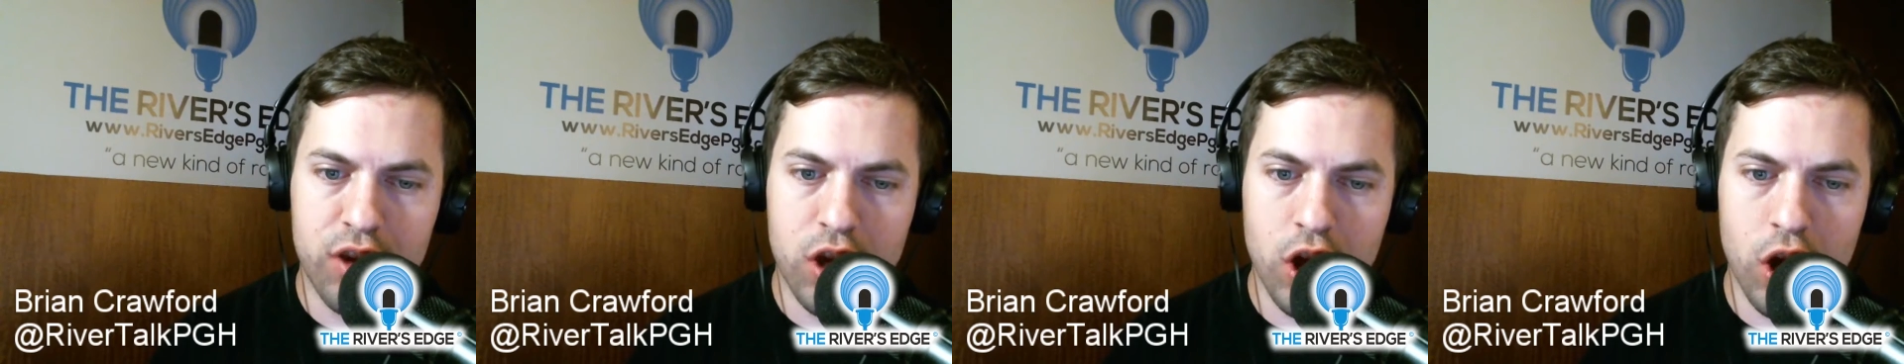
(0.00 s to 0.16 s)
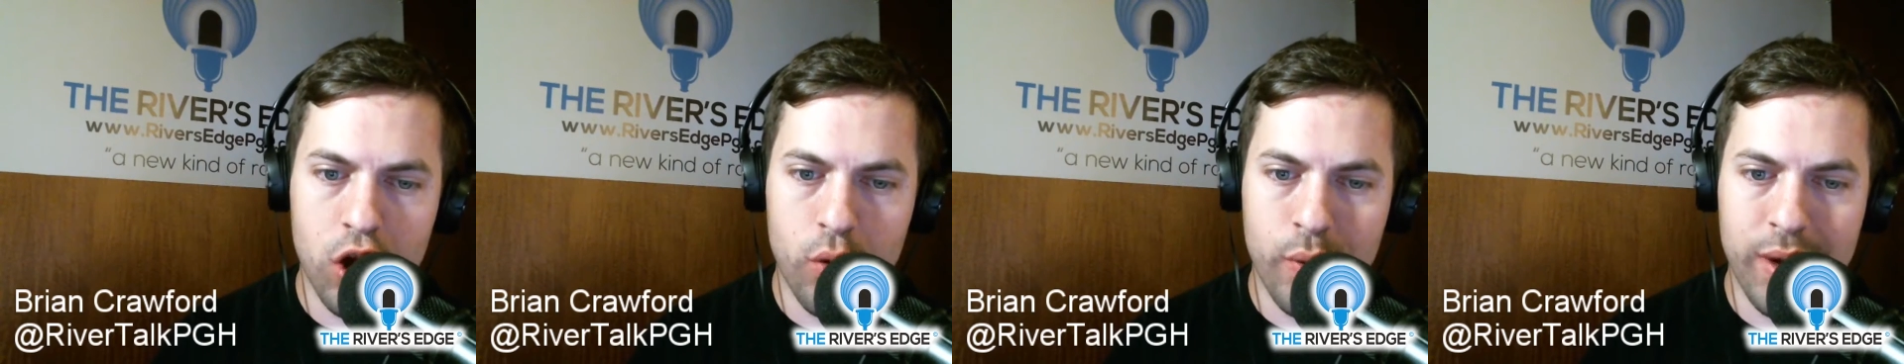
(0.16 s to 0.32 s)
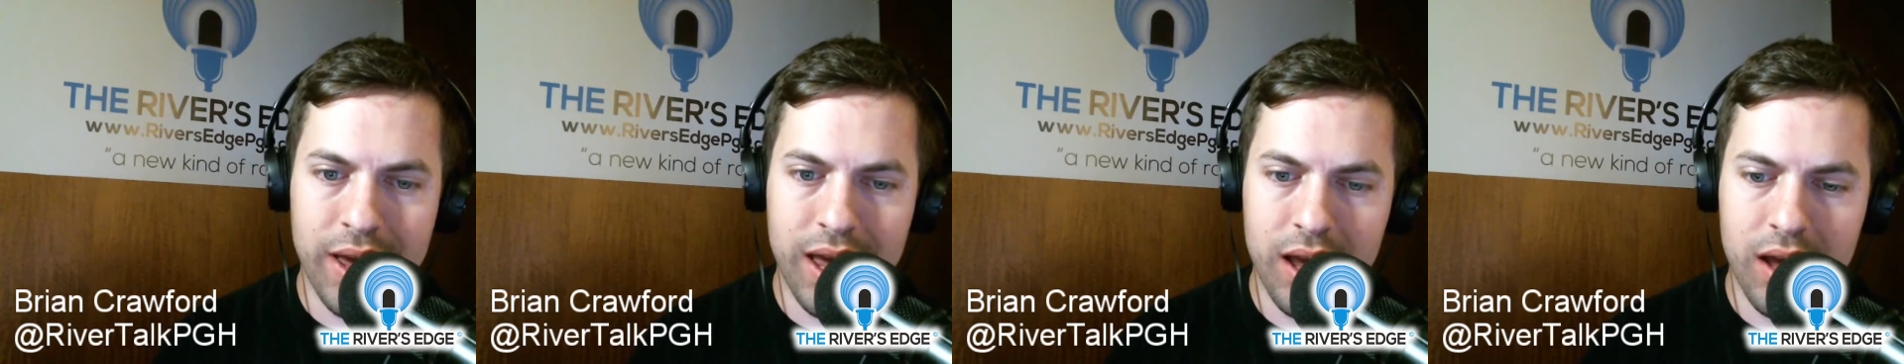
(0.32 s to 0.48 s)

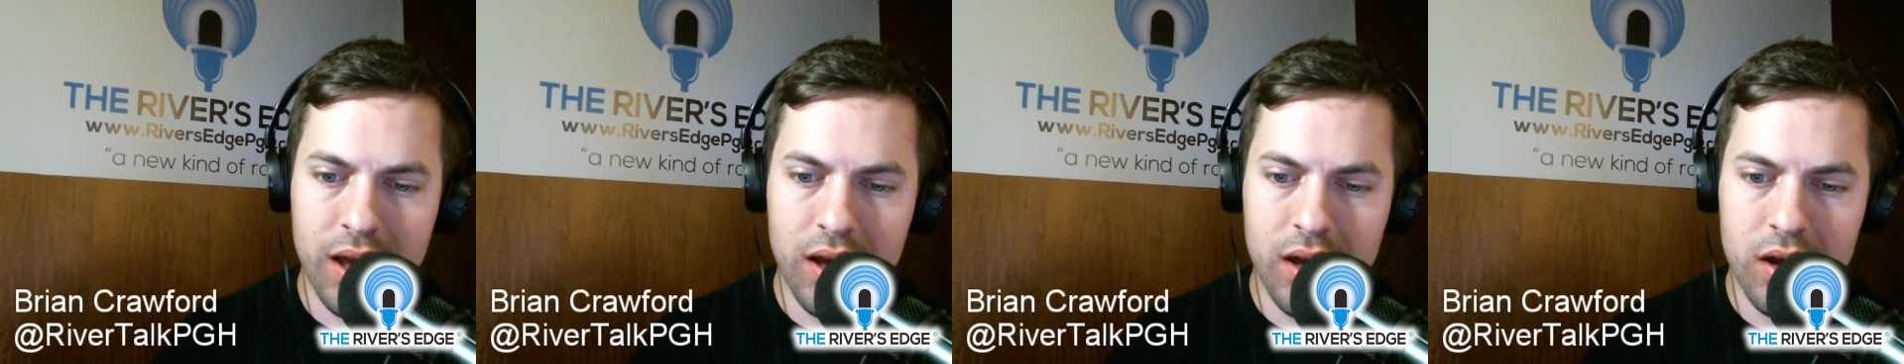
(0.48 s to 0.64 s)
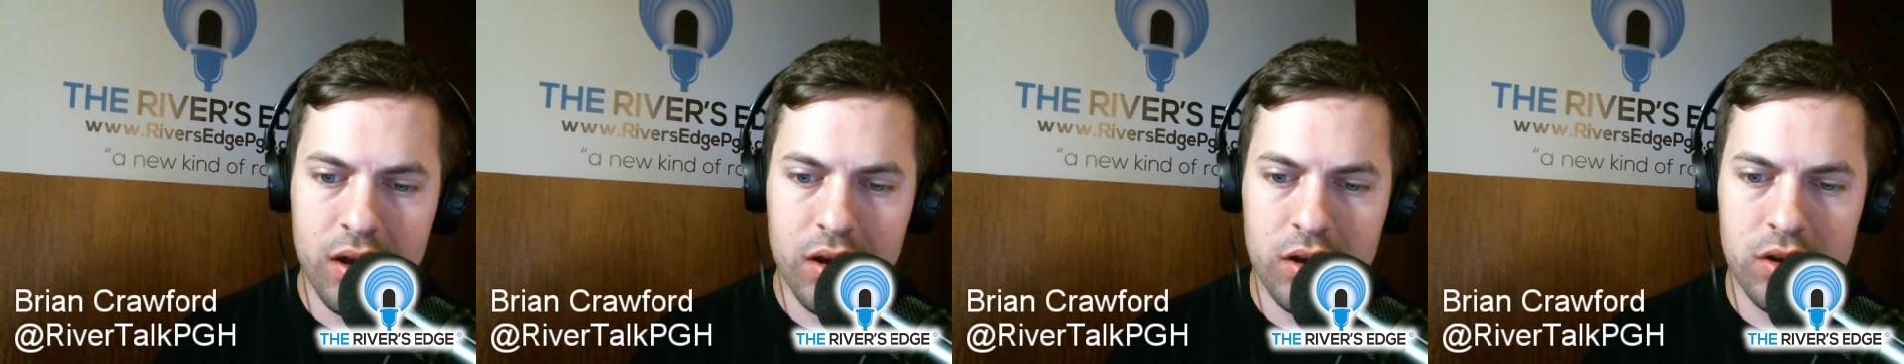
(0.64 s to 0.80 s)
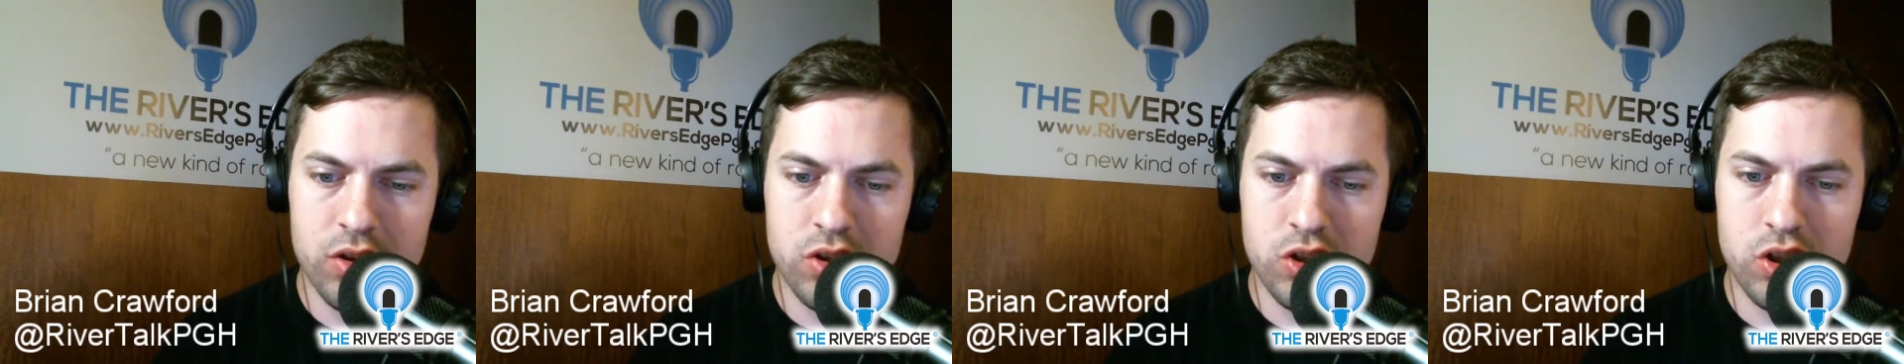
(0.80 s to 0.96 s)
going
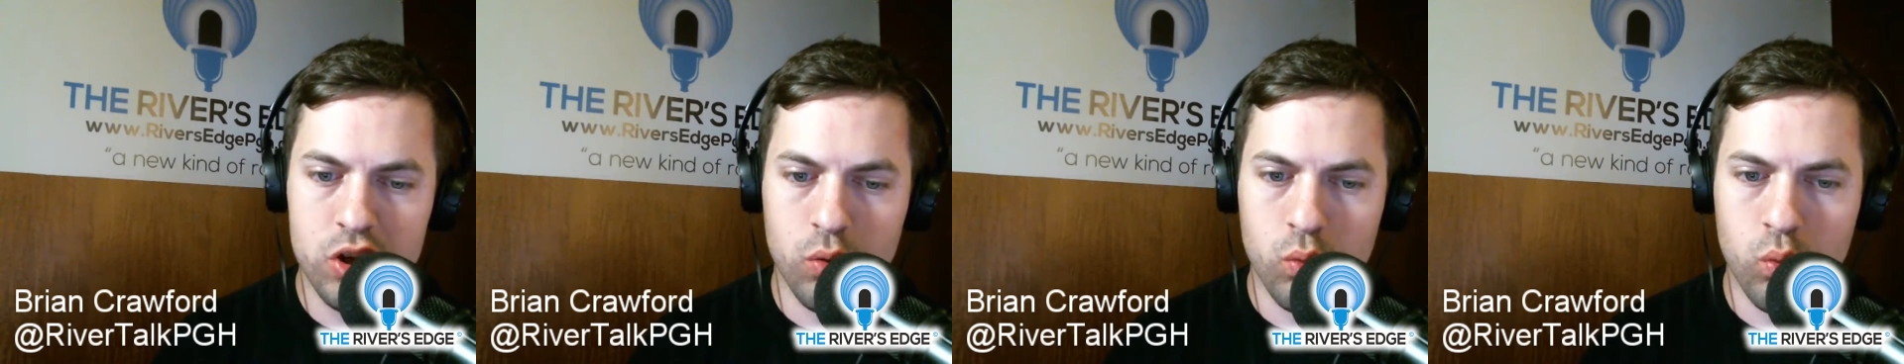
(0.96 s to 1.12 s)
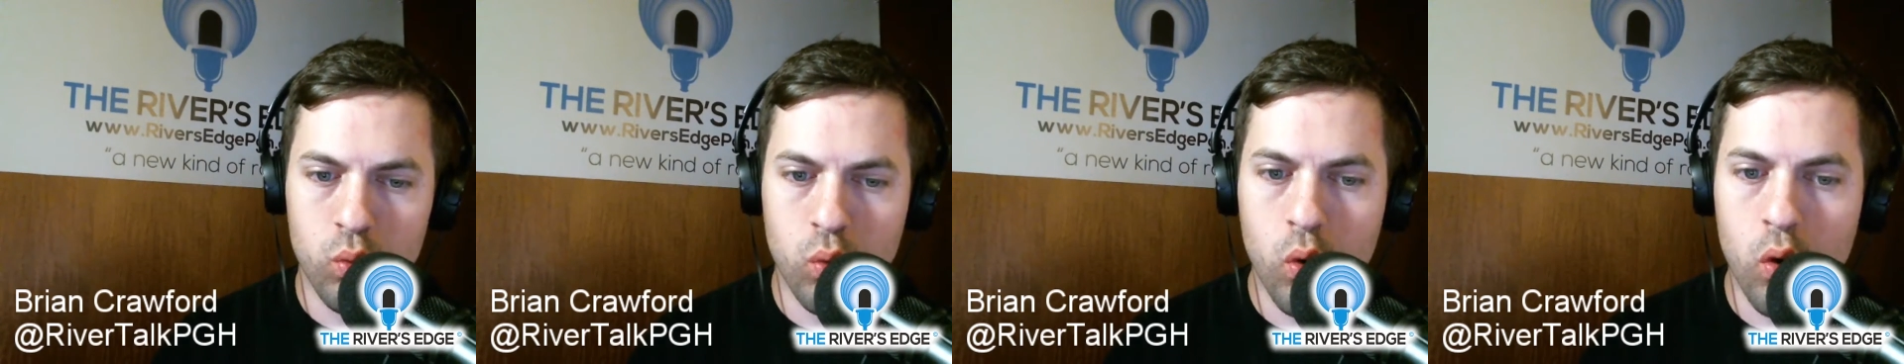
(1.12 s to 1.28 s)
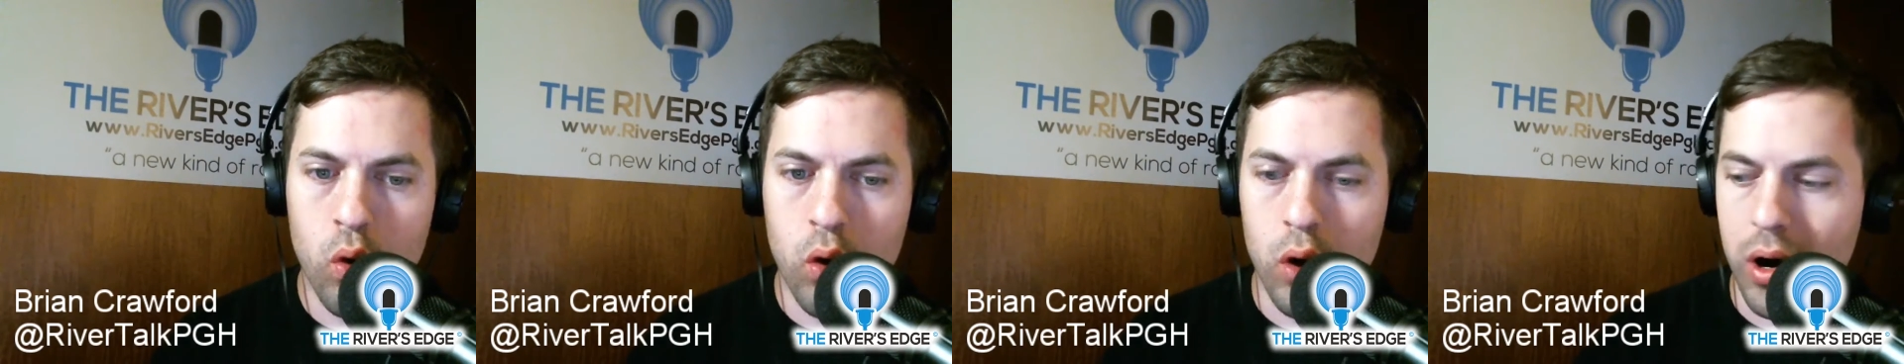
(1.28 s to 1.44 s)
to
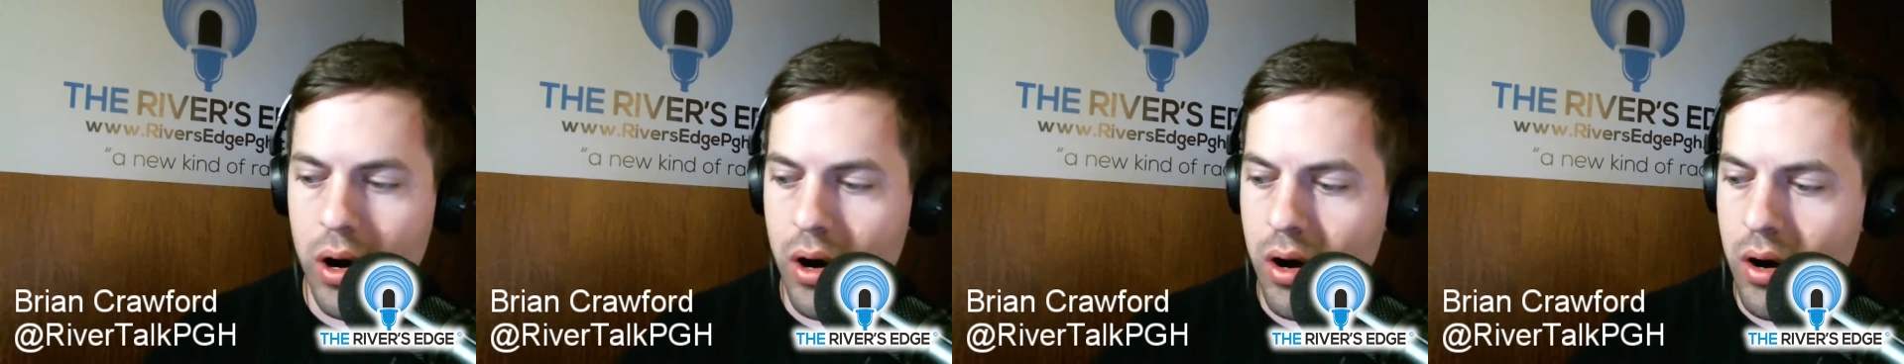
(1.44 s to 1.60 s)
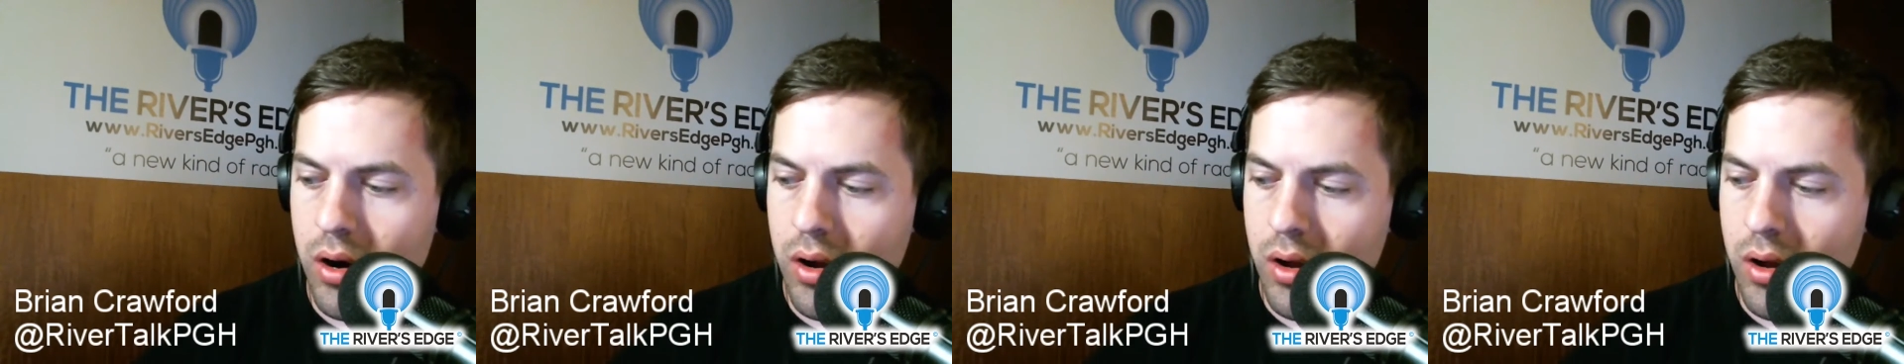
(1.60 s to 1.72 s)
war.